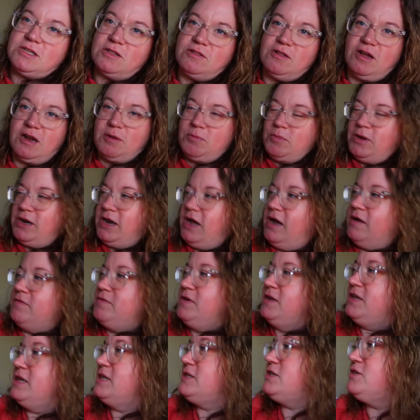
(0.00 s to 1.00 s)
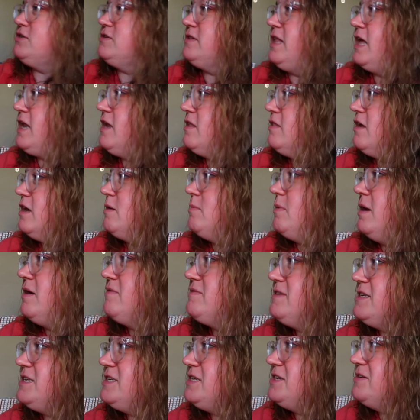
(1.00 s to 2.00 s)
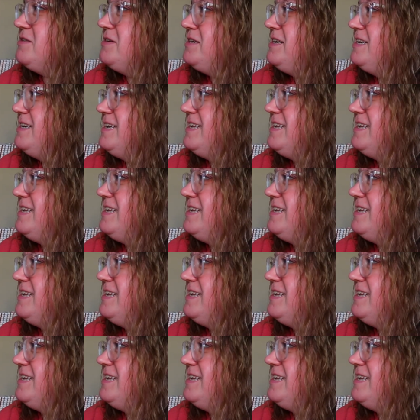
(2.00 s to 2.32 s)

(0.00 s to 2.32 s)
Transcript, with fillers: alarm went off. You didn't turn that alarm off, did you?